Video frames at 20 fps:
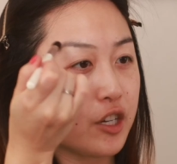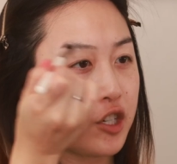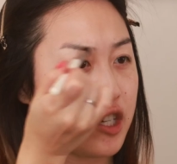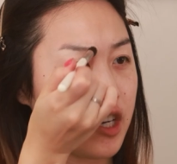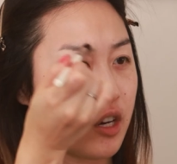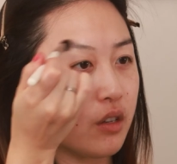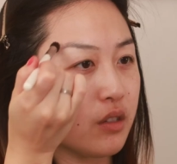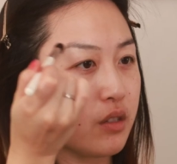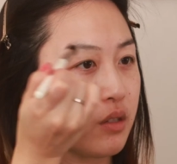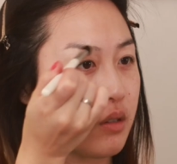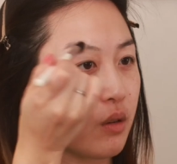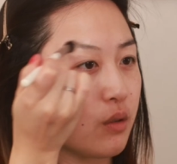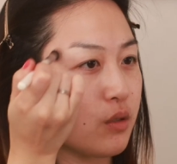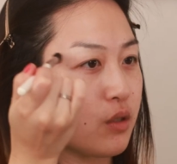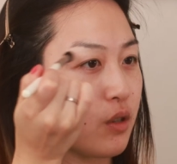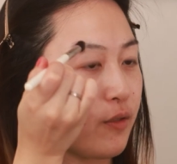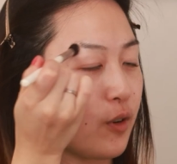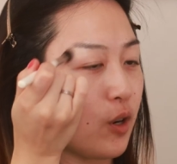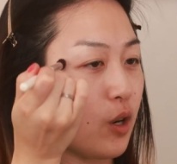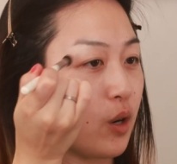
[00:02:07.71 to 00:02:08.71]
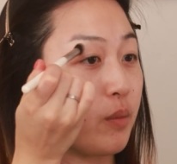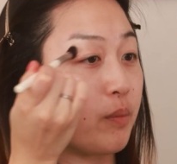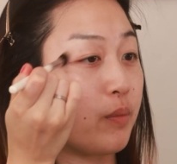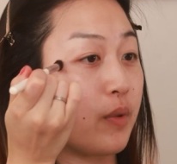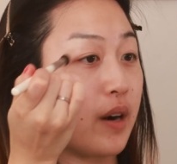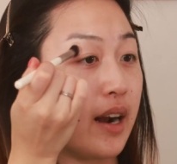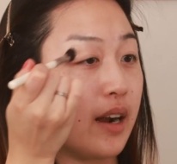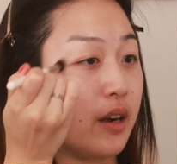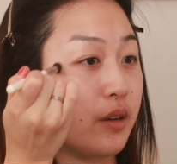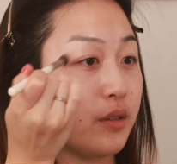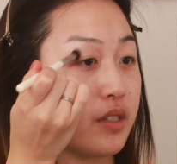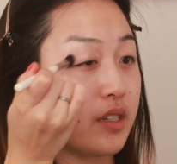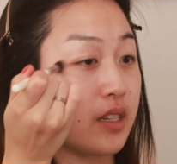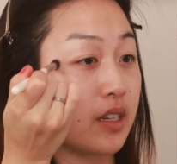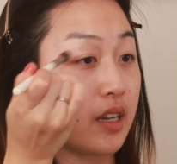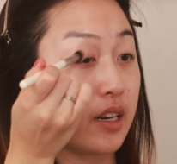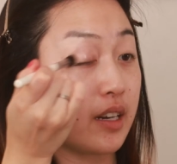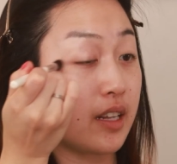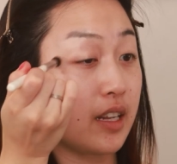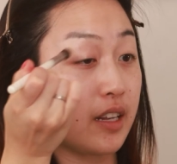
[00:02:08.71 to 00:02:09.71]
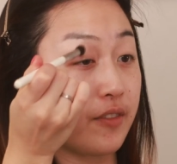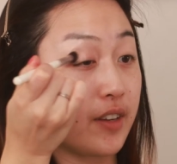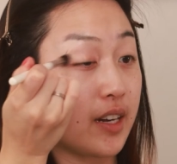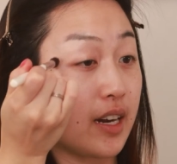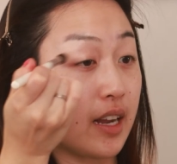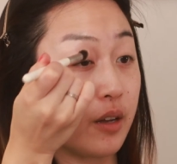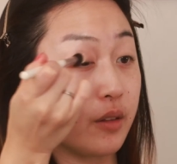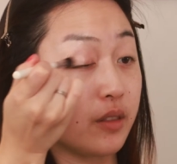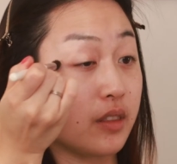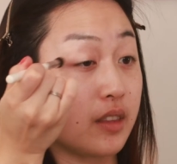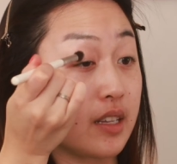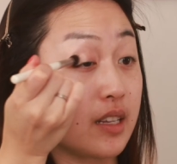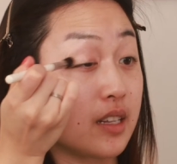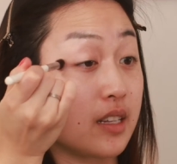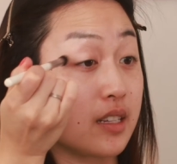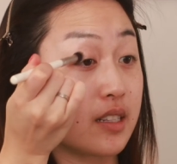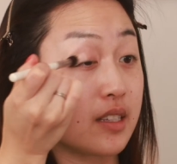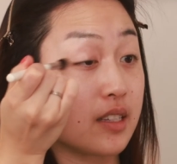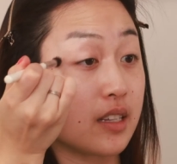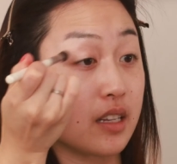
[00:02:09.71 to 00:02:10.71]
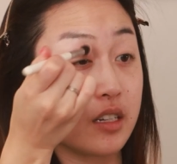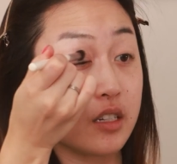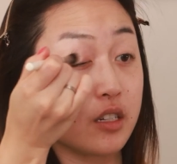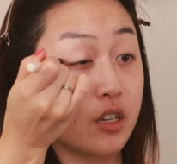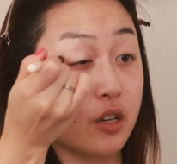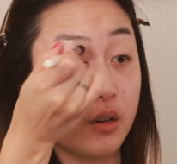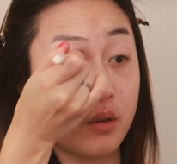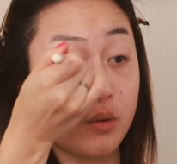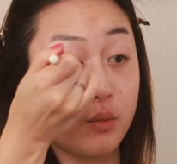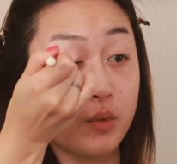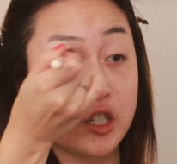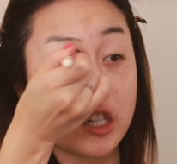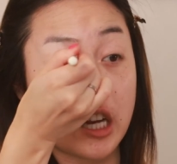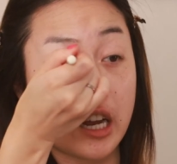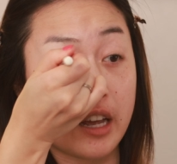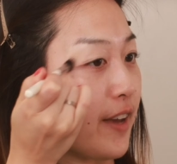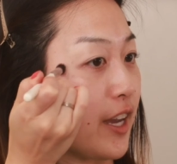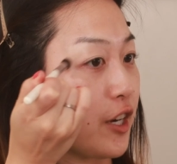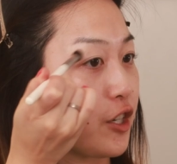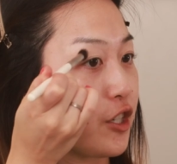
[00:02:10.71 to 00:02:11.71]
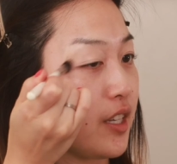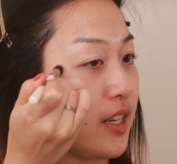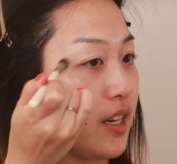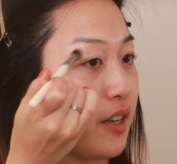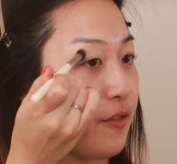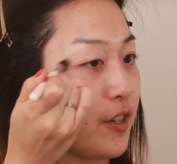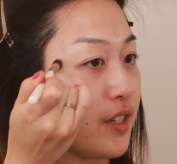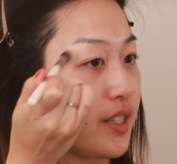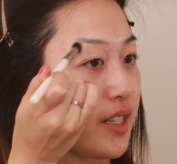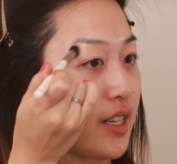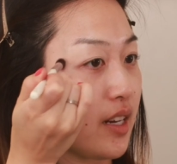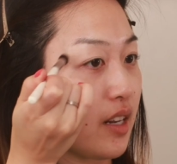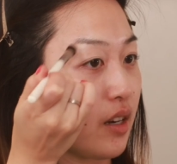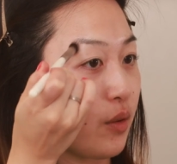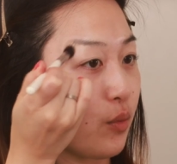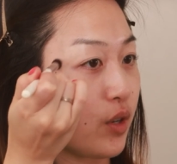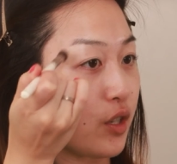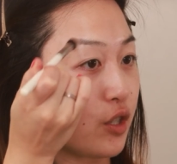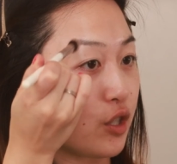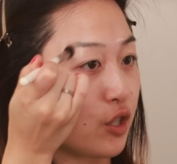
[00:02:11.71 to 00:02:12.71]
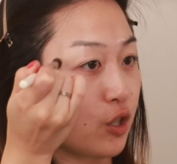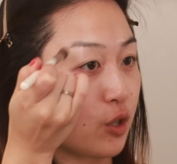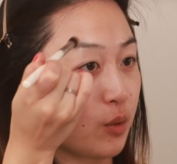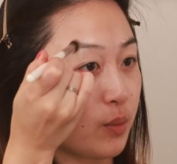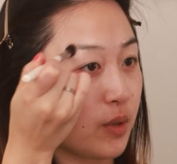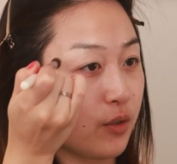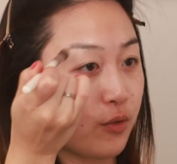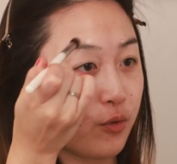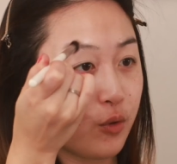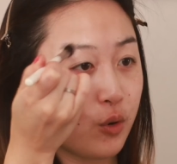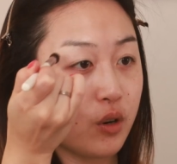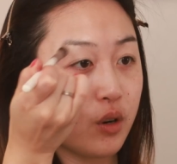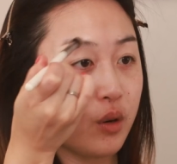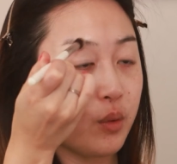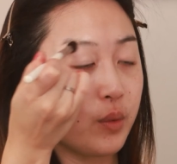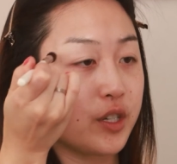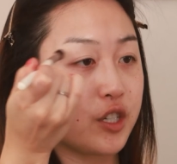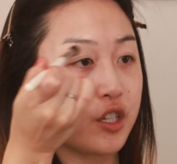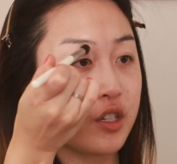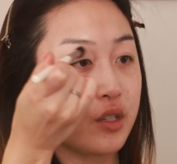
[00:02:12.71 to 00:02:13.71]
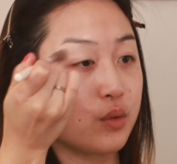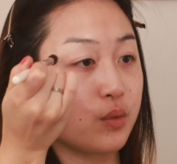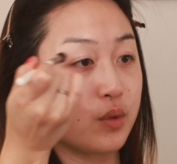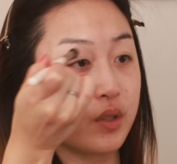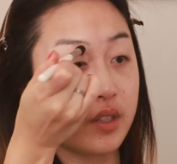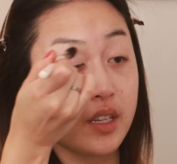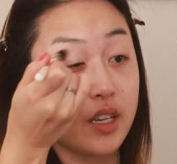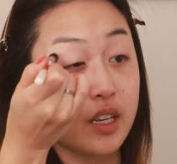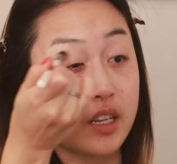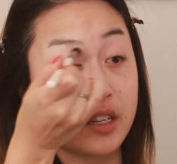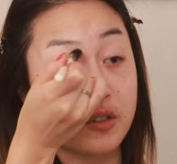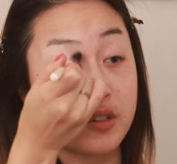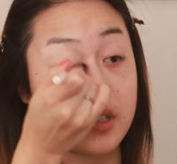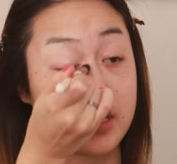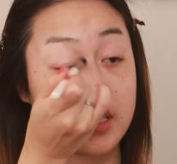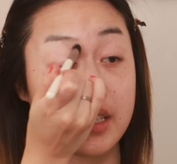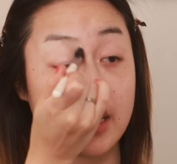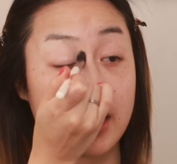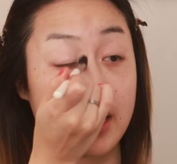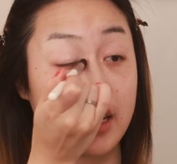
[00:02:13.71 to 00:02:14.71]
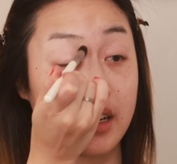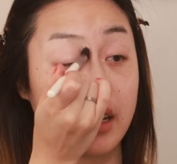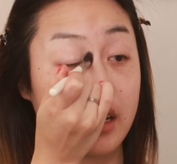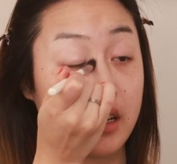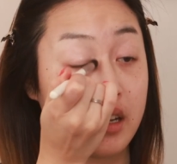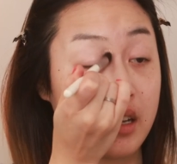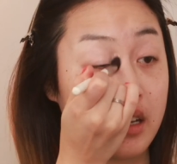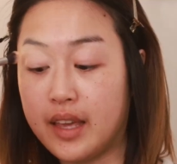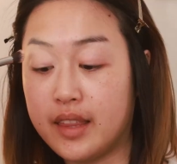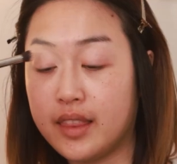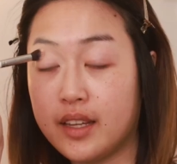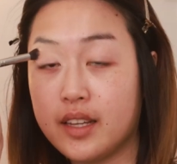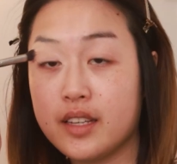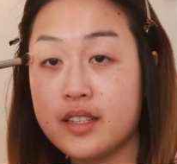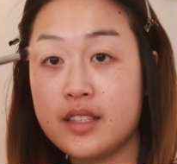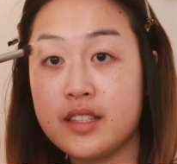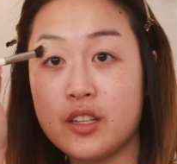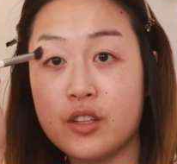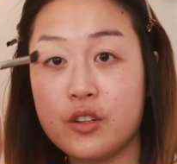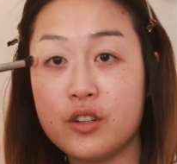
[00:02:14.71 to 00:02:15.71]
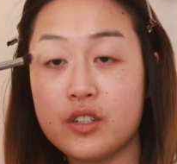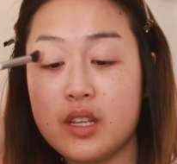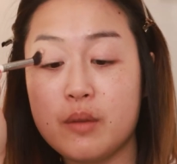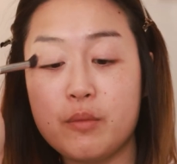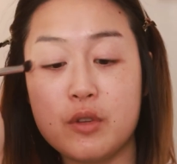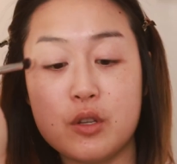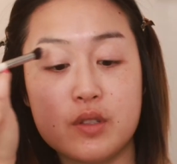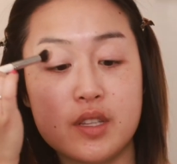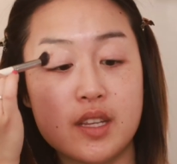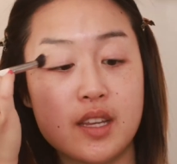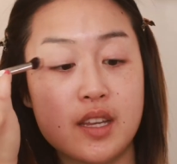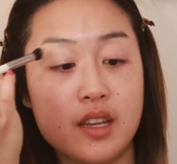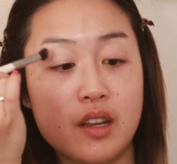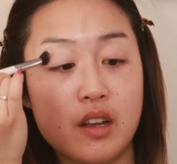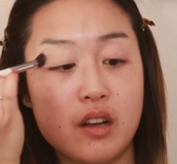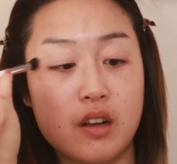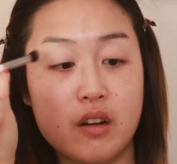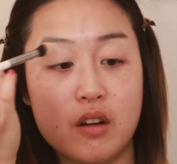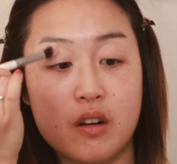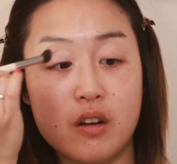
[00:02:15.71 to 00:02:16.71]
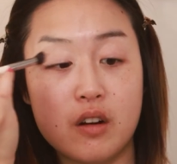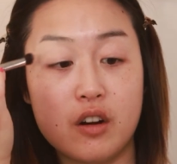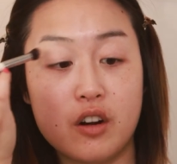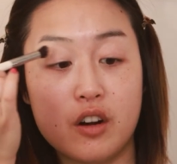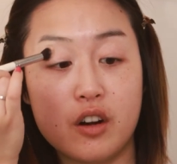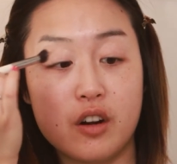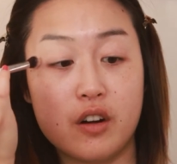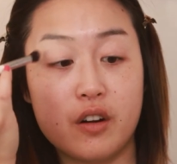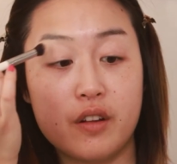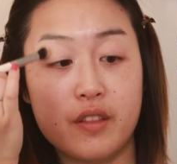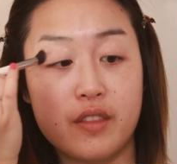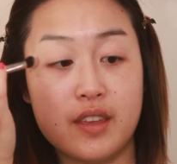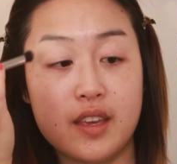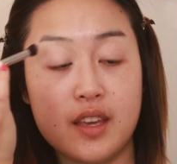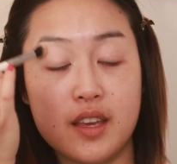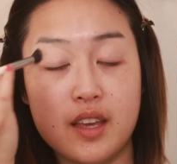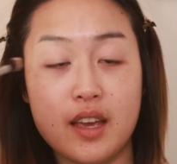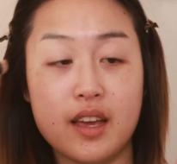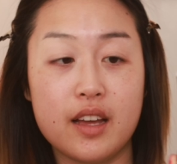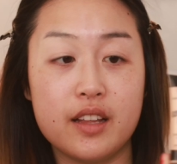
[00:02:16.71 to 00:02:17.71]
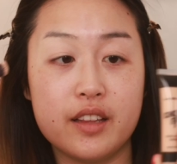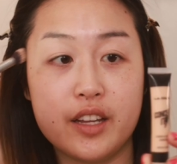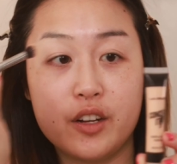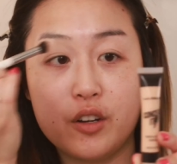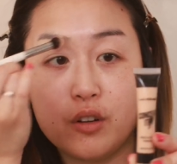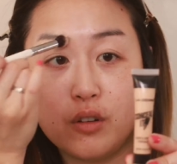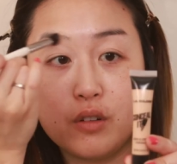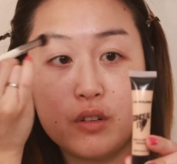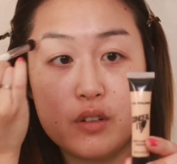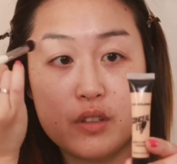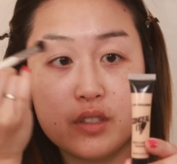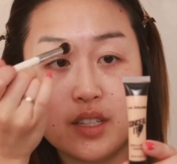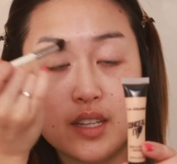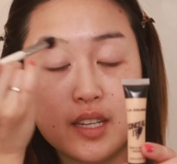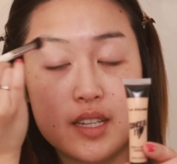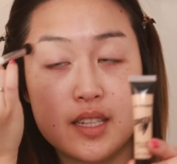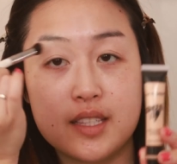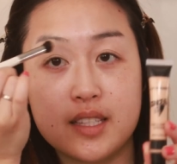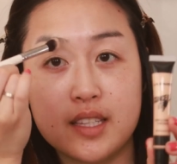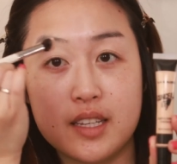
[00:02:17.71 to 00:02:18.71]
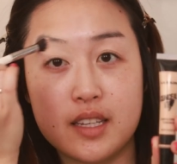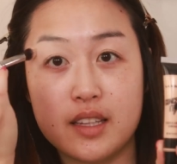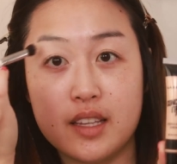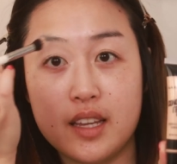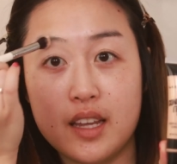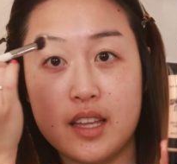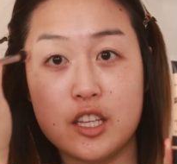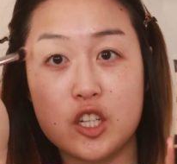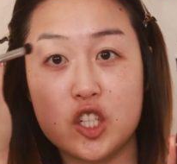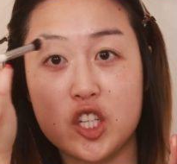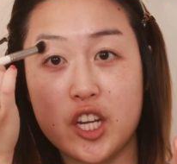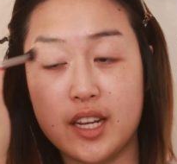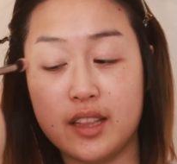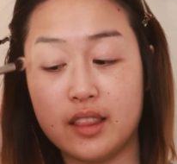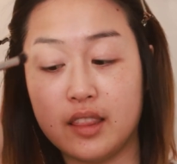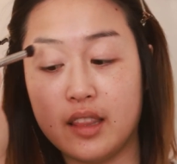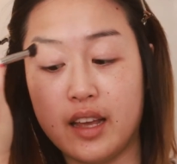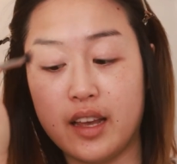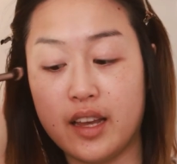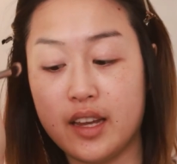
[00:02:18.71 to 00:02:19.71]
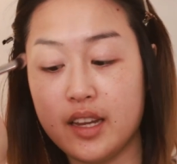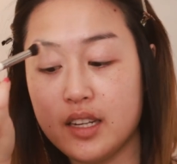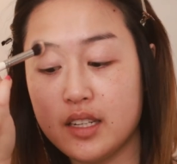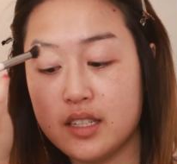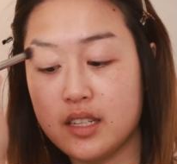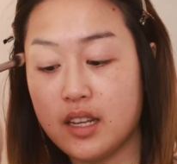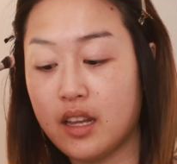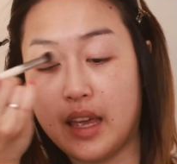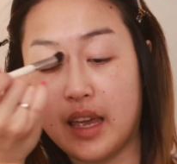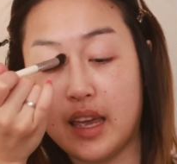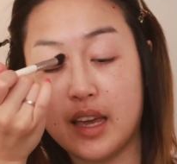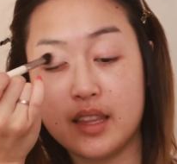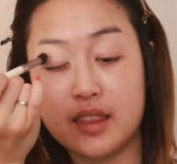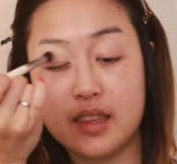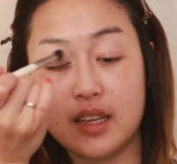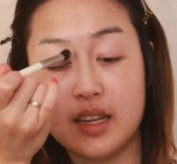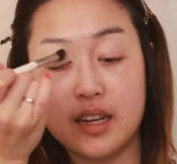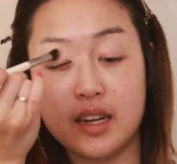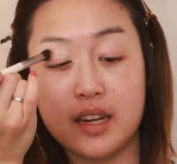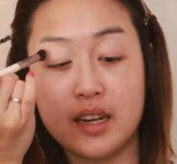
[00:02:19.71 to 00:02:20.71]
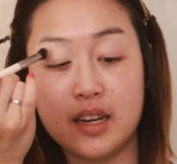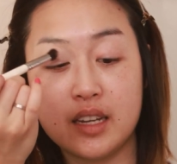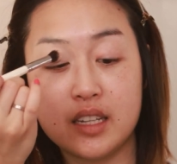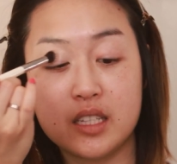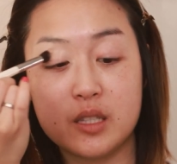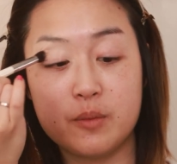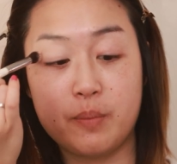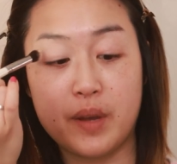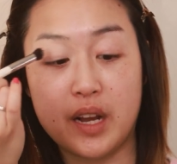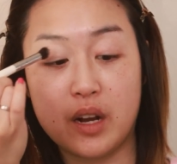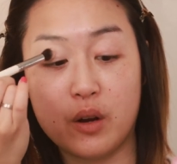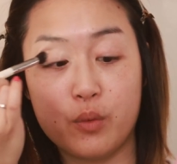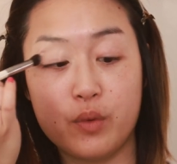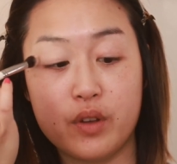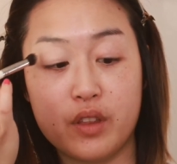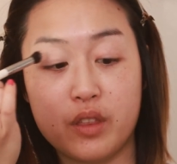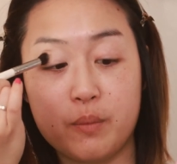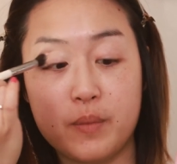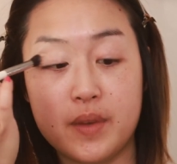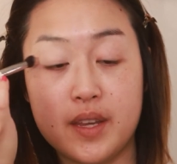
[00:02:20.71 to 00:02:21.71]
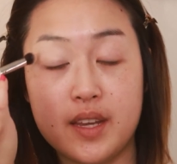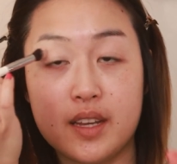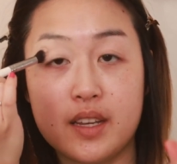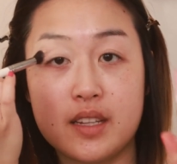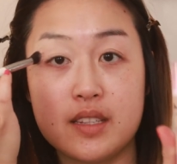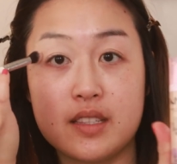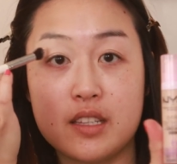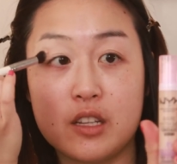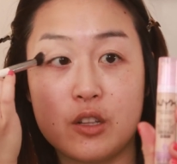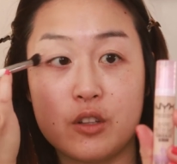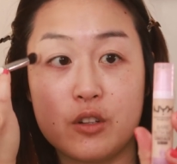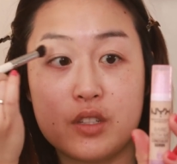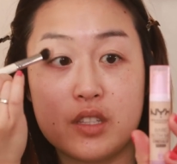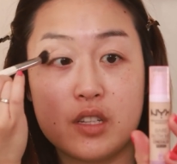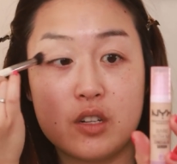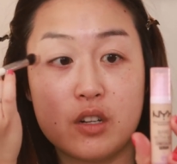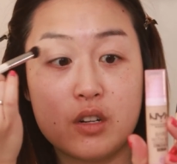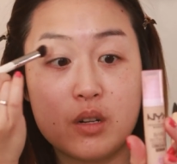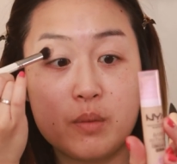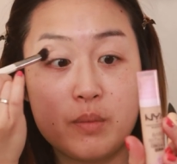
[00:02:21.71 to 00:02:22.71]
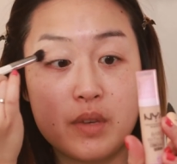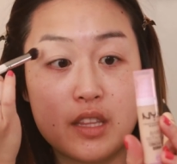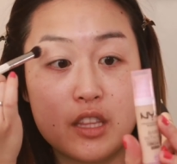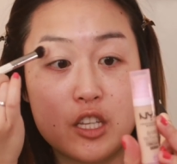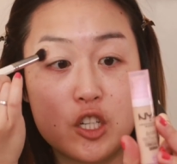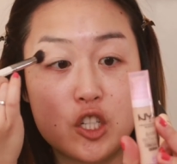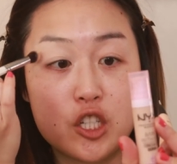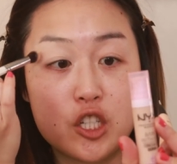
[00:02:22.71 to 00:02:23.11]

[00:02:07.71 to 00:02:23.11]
and she also goes over her brows to kind of even out the skin tone, which I've actually never seen anyone do before, which is really interesting. And the concealers I'm using are the LA Girls Conceal It in the shade Light and the NYX Bear With Me Concealer Serum in the